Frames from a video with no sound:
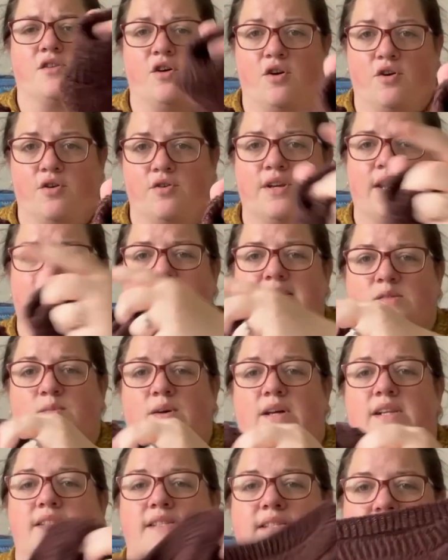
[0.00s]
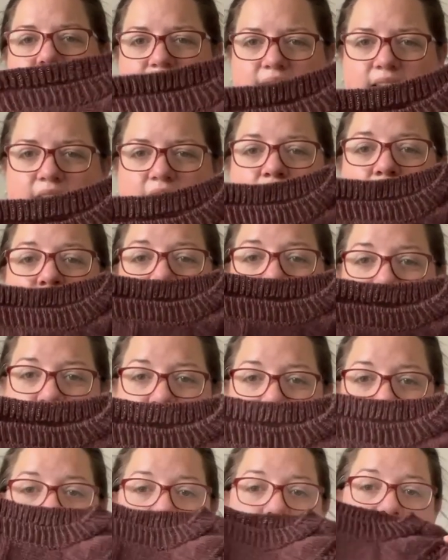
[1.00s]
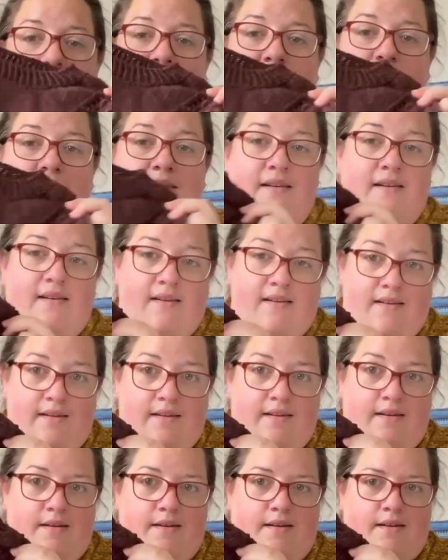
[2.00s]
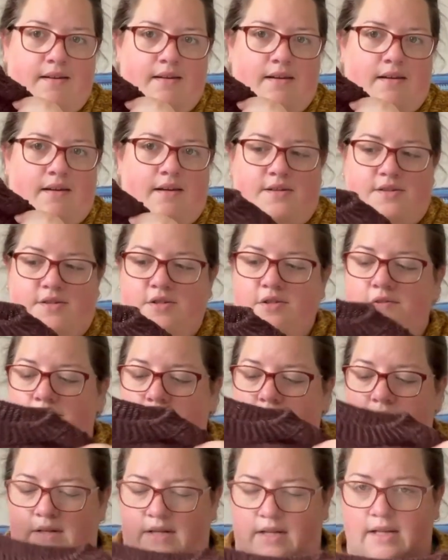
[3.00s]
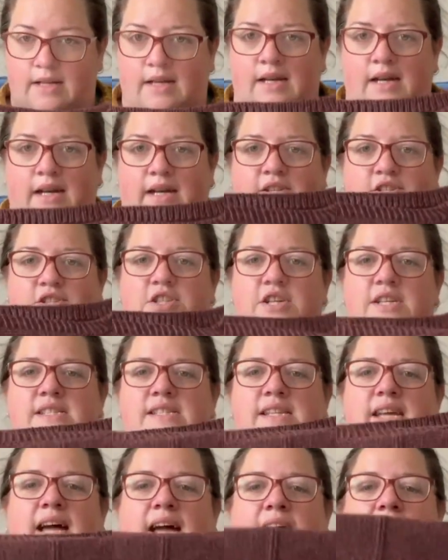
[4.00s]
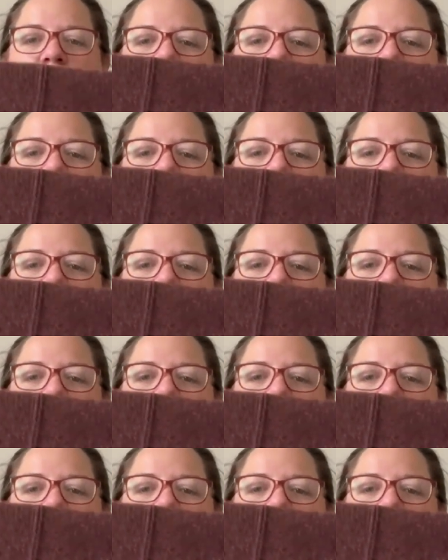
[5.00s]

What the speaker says: on, as well as the Italian tubular cast off. I just have